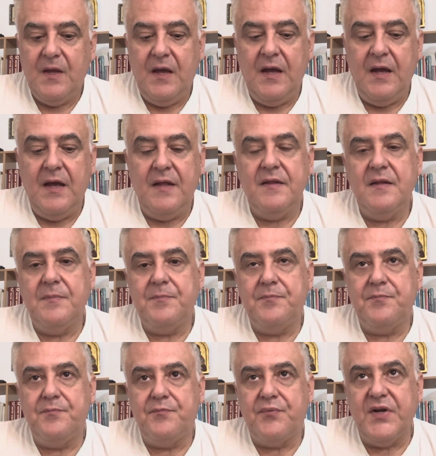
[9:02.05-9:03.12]
And the
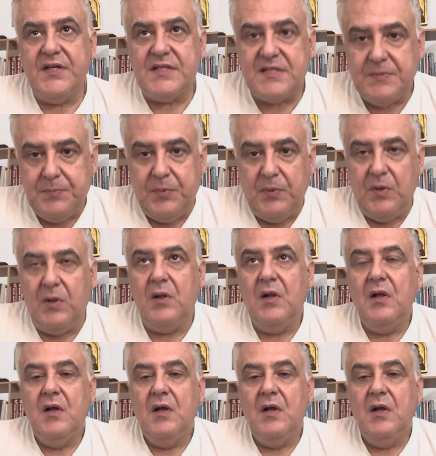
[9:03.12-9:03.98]
principal